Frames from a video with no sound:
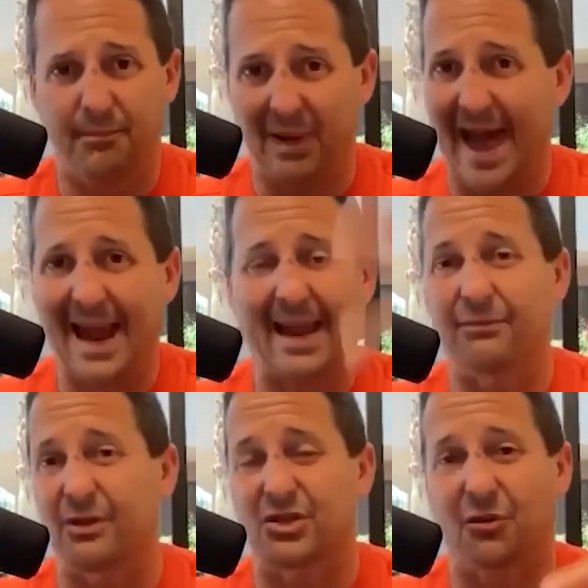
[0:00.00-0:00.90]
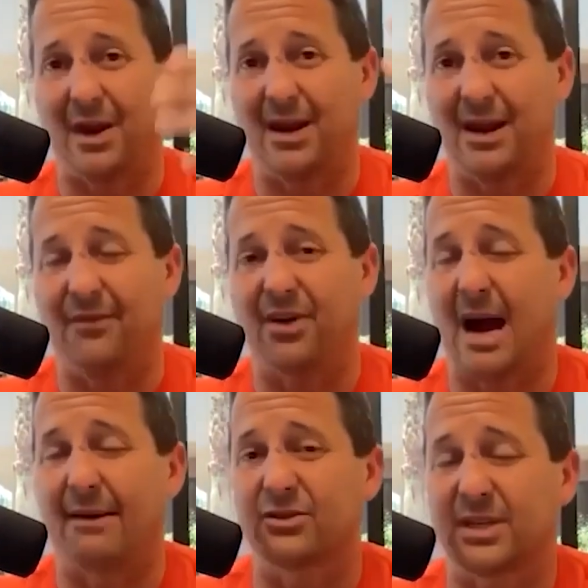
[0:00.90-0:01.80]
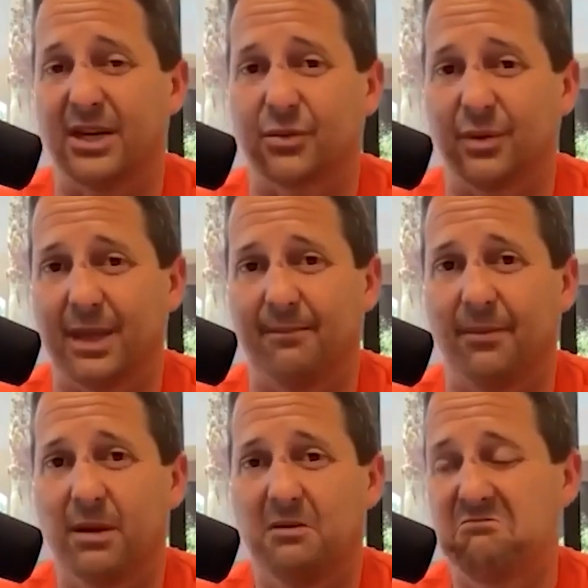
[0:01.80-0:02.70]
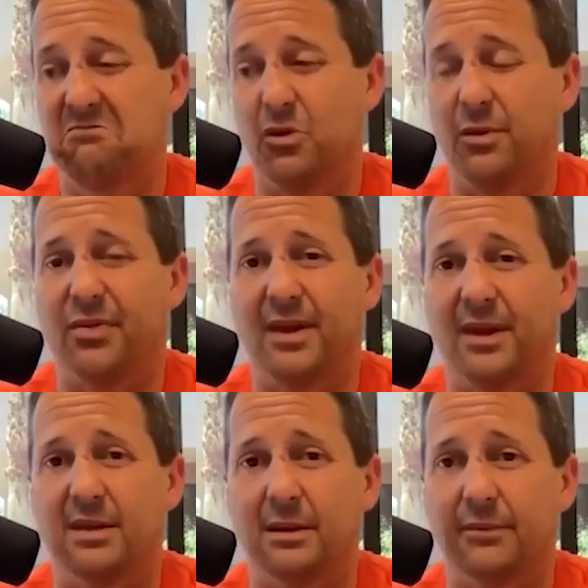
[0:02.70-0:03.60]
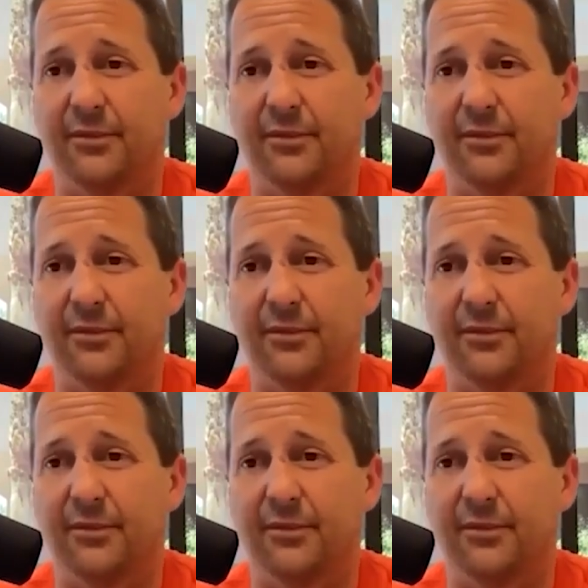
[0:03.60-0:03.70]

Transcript: black out the screen and have a conversation with him, you would think he's a